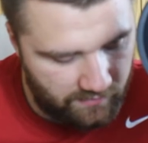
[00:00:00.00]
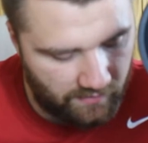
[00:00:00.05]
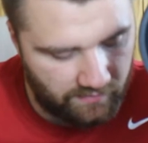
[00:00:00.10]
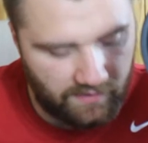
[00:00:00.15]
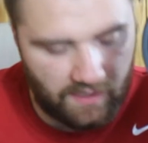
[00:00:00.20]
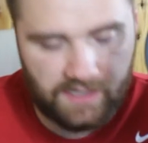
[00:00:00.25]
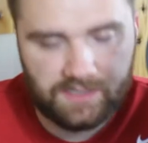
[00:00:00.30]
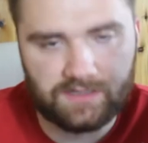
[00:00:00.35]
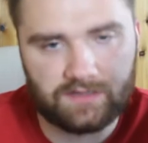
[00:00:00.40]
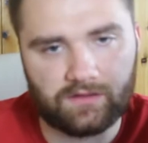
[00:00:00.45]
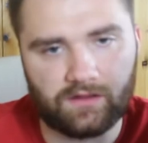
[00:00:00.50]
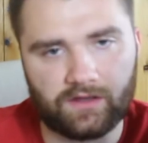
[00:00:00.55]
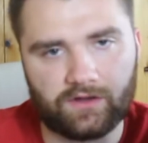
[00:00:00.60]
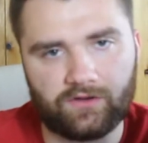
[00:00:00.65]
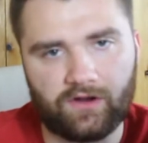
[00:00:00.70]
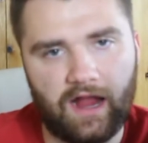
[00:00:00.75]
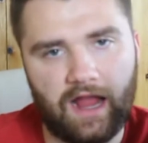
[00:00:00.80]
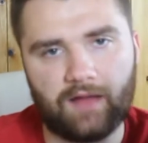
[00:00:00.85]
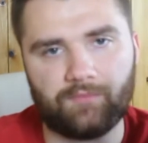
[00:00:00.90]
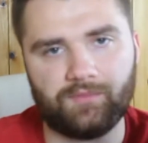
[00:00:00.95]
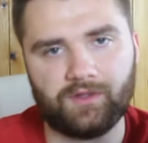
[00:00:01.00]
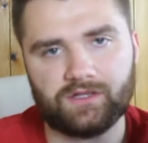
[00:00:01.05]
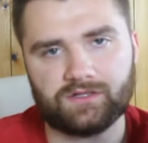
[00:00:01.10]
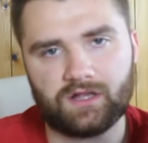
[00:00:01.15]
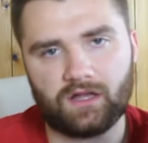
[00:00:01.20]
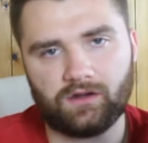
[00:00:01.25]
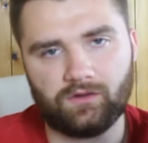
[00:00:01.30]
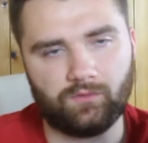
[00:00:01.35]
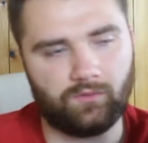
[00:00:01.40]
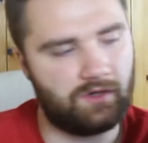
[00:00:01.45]
that tasted like crap because
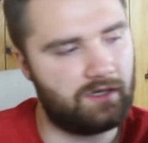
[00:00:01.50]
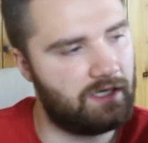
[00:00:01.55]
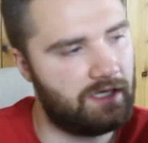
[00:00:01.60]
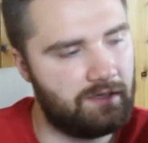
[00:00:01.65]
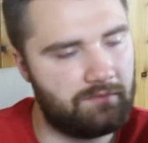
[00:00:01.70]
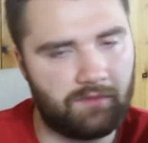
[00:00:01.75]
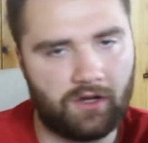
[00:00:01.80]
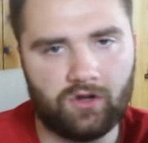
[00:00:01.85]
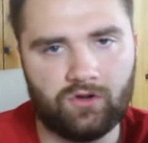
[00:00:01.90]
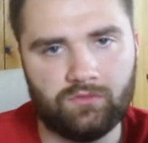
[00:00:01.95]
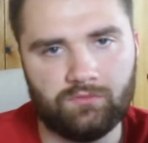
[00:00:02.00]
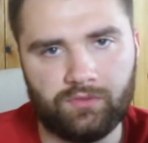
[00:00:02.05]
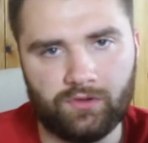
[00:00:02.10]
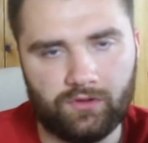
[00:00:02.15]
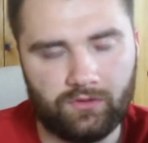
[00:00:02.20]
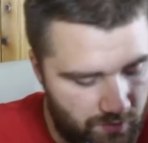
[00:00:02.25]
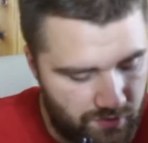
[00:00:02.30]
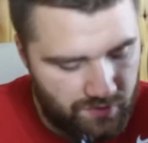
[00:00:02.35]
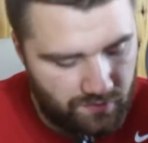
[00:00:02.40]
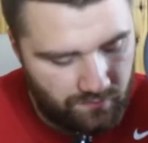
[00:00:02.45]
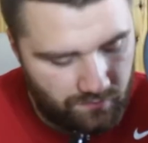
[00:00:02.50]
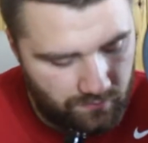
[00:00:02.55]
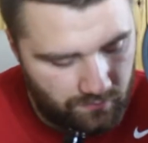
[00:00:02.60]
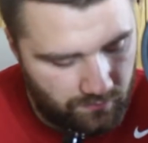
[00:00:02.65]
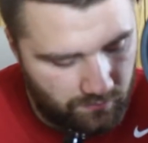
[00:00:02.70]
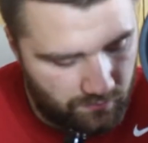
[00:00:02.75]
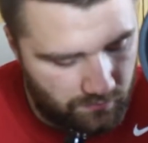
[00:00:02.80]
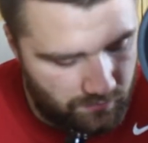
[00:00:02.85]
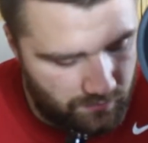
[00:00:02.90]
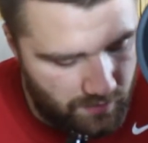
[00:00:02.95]
I don't want to eat my own poop. Would
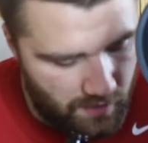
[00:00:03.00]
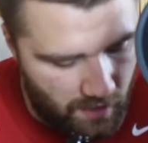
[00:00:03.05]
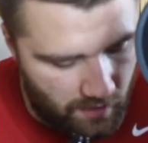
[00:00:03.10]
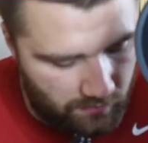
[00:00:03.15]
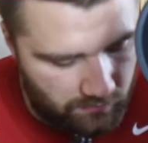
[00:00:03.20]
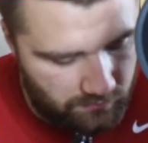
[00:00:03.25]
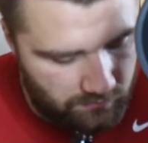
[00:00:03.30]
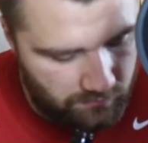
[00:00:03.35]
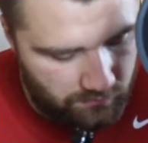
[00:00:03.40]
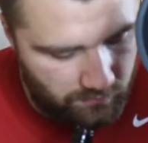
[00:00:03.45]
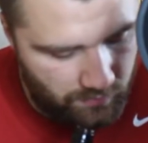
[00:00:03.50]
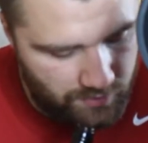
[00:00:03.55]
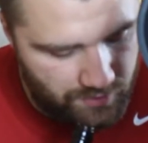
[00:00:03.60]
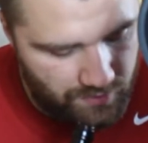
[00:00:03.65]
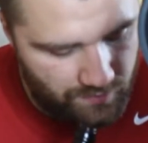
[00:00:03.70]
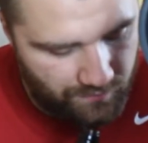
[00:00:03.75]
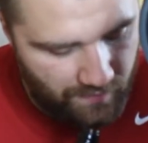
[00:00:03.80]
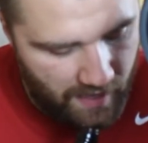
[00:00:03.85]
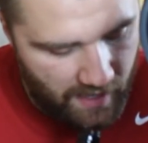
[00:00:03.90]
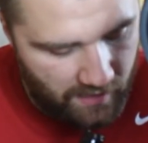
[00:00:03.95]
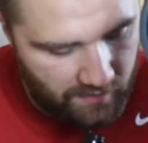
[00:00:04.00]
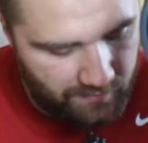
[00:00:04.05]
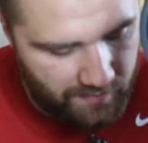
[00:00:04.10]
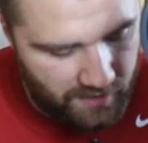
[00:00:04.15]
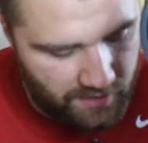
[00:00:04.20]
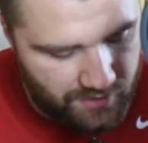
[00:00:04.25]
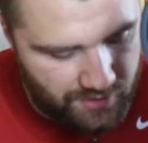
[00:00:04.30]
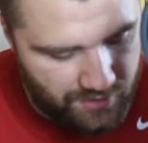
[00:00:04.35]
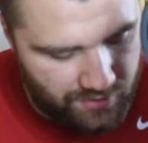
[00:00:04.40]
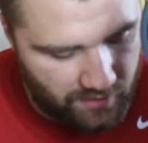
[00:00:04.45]
you no. Would you rather be
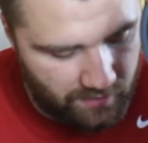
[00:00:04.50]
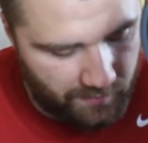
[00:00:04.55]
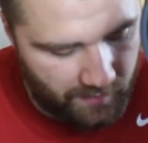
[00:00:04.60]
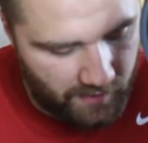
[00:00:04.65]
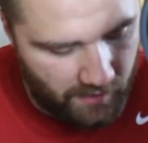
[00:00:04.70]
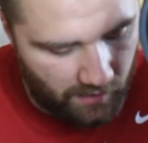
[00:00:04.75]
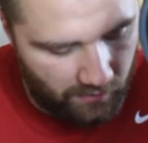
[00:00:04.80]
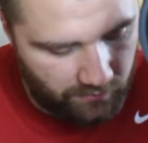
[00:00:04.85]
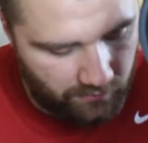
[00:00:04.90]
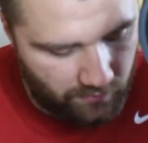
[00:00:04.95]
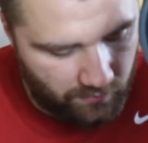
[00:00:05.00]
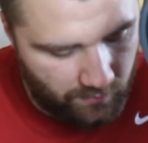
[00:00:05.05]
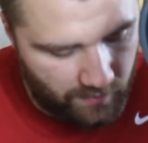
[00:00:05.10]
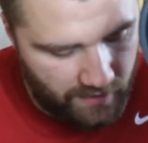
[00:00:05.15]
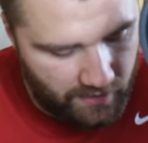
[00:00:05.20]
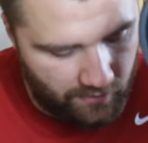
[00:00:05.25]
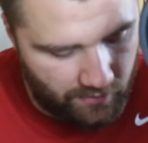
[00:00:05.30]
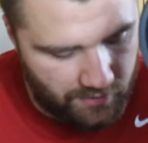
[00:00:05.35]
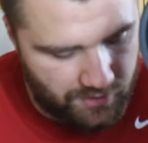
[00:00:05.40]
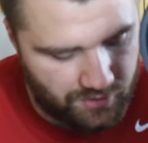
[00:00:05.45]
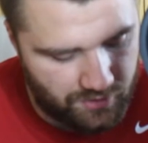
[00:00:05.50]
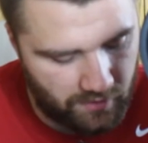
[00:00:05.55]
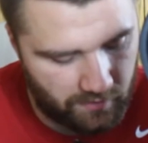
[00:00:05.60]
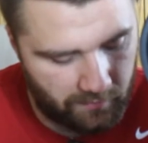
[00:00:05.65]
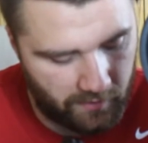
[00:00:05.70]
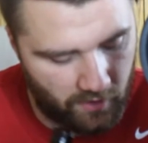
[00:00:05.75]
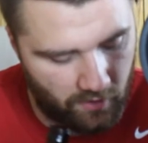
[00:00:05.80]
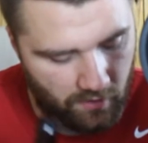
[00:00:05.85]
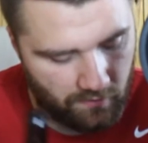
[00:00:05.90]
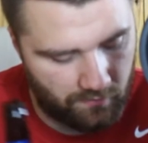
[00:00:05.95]
extremely underweight or
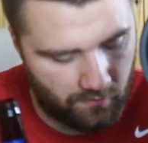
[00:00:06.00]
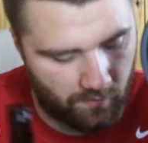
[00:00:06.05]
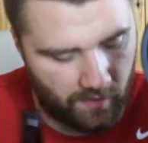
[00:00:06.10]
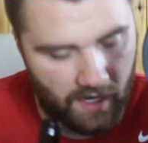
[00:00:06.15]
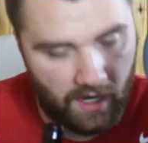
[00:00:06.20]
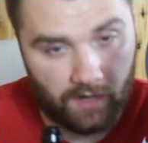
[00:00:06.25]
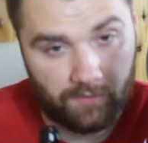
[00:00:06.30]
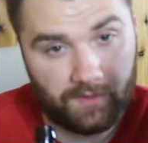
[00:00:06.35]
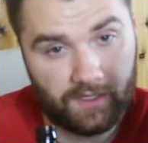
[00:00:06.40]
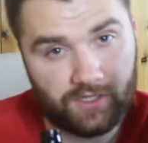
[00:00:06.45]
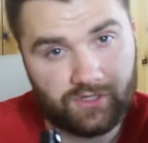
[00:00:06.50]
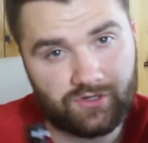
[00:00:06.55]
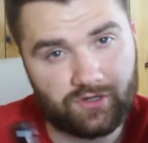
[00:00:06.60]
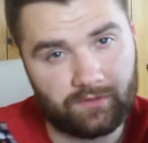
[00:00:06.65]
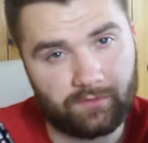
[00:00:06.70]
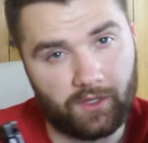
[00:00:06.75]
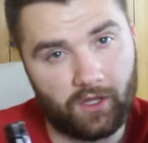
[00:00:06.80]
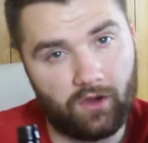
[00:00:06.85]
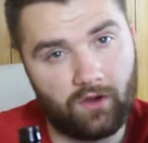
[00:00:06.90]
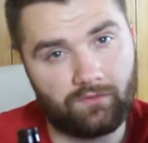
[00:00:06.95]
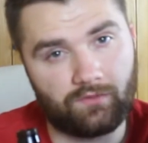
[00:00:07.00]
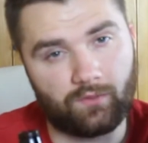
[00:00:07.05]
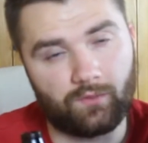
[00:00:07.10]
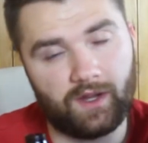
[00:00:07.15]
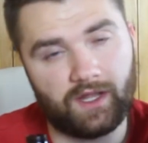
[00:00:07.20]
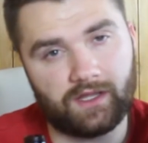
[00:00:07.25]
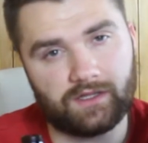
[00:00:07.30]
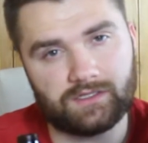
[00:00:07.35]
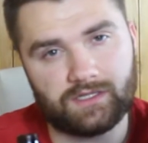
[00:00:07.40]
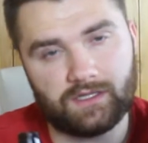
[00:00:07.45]
extremely overweight? I'd be extremely
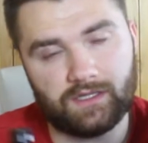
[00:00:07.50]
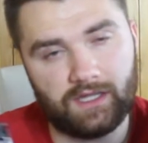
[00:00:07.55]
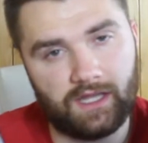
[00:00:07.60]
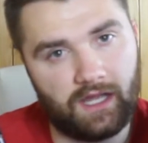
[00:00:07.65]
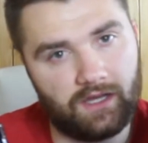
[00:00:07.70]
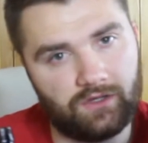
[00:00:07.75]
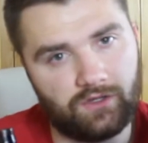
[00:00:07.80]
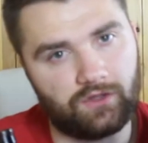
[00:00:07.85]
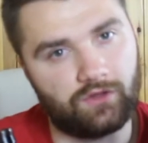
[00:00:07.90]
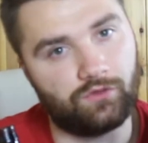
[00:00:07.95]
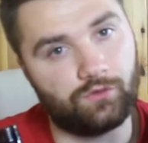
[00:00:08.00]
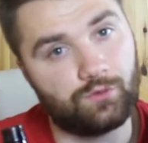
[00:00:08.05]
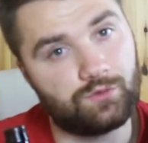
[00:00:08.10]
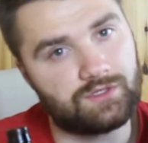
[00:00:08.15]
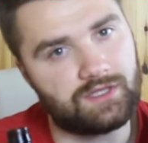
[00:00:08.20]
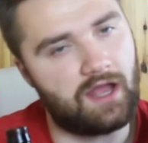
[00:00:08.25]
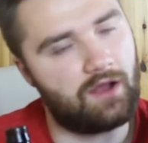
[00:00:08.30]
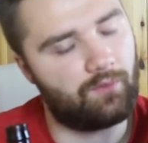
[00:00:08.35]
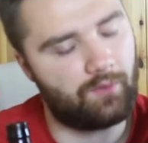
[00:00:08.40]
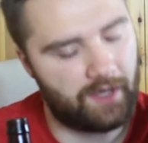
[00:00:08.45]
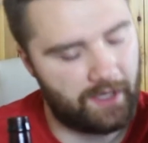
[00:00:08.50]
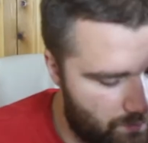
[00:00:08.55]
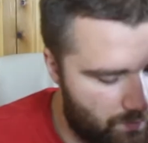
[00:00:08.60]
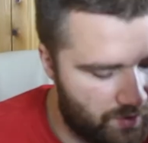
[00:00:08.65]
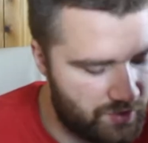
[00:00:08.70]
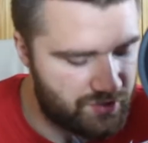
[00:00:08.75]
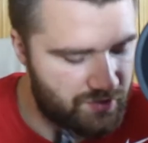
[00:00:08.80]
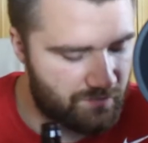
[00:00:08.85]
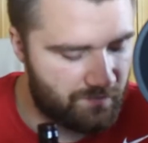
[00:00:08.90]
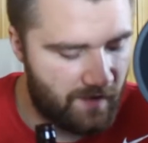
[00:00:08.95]
overweight because in the end you could lose that weight.
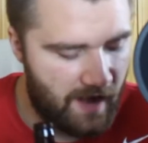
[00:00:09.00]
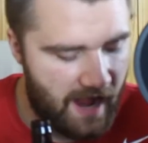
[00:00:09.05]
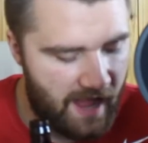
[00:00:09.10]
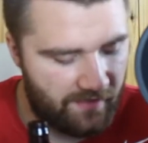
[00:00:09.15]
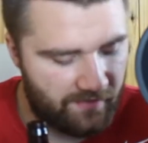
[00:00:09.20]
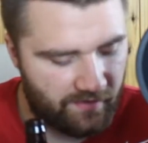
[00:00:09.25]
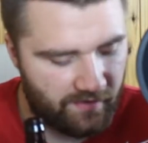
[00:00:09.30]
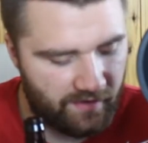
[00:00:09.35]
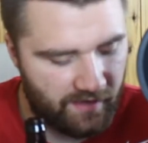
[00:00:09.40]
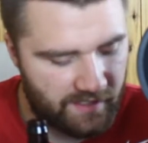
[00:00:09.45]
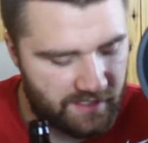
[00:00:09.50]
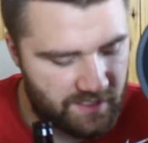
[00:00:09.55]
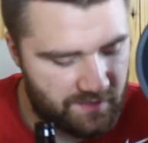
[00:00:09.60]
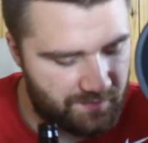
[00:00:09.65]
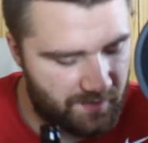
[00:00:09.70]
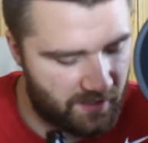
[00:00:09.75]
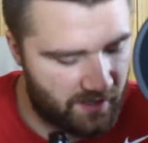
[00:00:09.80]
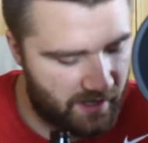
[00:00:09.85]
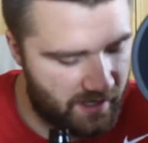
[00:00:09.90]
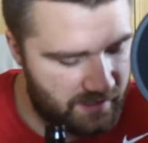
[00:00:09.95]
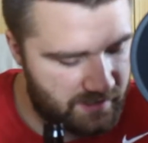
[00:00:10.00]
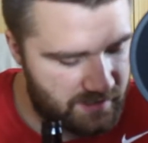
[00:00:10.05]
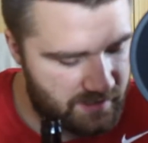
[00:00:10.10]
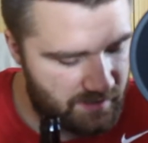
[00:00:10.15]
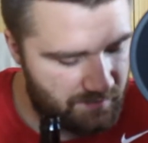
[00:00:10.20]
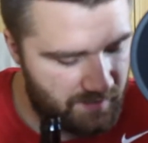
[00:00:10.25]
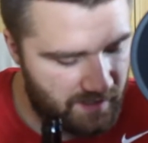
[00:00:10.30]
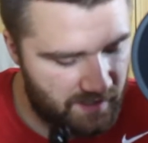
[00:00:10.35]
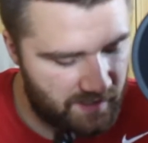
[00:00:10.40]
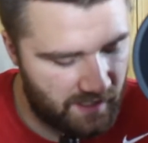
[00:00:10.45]
Would you rather experience
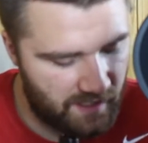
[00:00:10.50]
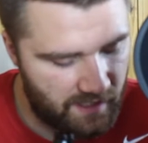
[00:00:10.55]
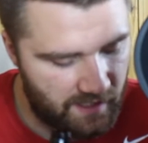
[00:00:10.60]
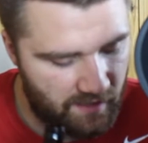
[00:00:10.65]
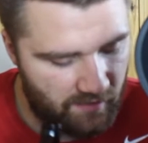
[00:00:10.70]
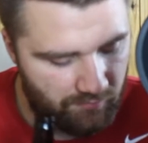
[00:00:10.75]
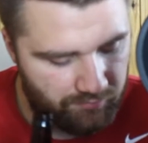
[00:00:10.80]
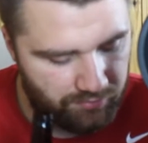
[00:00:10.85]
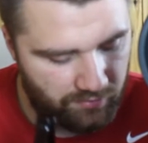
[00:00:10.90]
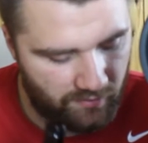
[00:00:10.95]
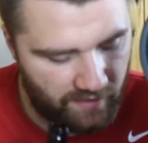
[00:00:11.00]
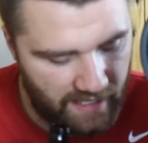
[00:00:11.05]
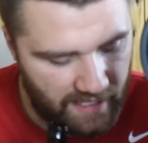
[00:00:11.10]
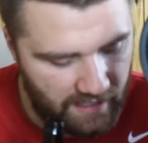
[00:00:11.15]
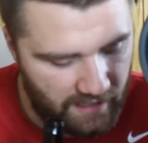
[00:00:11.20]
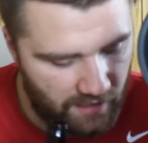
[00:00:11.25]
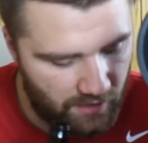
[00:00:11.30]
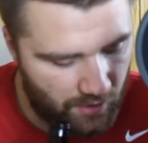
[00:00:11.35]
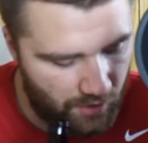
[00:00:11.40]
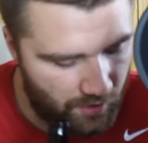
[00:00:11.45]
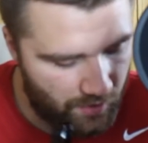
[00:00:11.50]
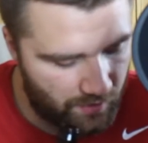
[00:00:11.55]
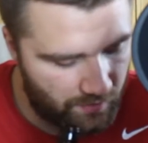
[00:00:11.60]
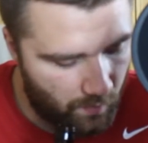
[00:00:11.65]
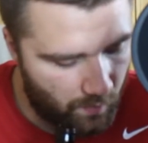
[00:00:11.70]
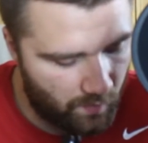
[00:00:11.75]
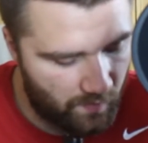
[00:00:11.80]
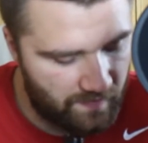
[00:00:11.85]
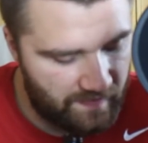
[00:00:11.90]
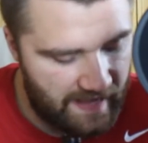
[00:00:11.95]
the beginning of planet Earth
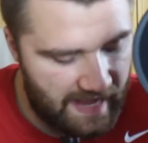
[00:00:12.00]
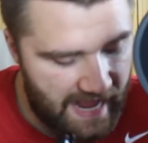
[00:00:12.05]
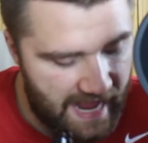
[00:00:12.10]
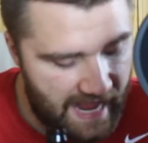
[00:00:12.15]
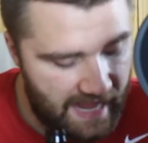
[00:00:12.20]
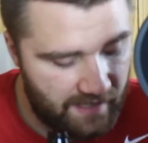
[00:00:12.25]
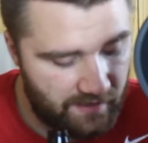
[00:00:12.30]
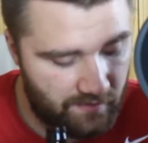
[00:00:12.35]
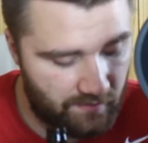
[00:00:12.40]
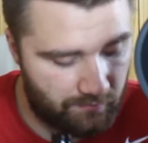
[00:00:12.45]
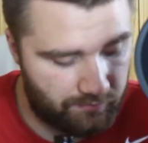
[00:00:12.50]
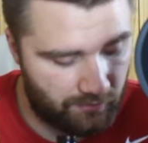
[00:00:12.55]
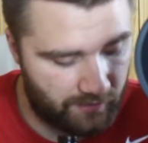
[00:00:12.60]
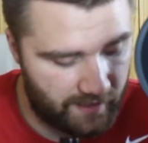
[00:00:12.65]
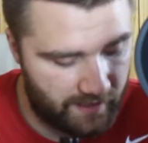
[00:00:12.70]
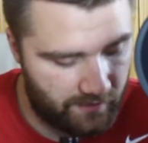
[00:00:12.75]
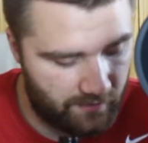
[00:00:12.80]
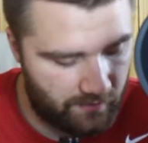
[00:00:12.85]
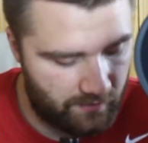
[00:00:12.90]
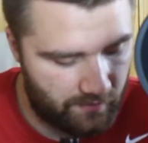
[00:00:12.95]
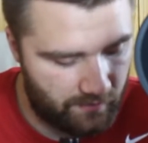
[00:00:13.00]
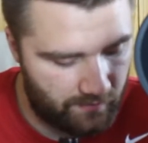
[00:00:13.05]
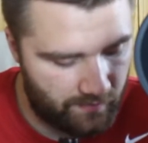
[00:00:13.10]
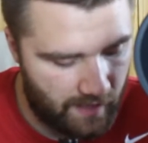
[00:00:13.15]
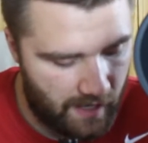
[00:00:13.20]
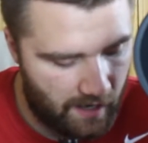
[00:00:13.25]
or the end of planet Earth?